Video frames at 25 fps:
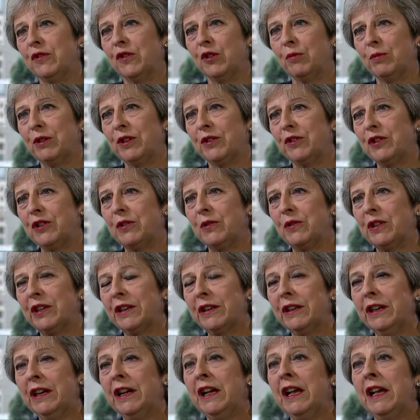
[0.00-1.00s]
And
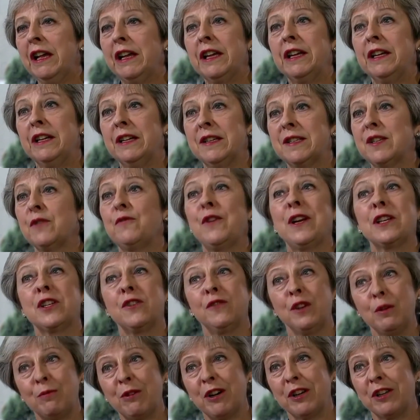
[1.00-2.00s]
nothing is more
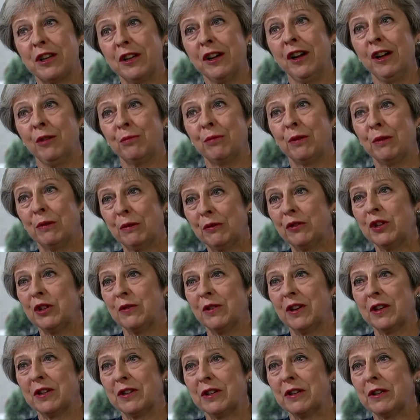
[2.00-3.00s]
evidential of this
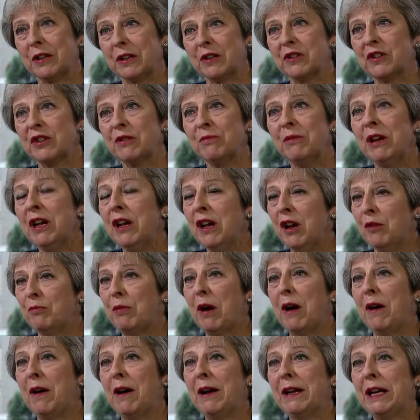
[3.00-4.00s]
than in our foreign
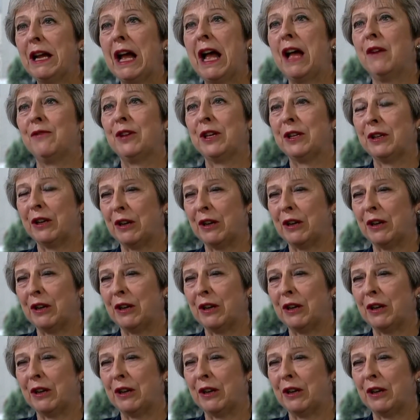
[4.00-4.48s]
policy.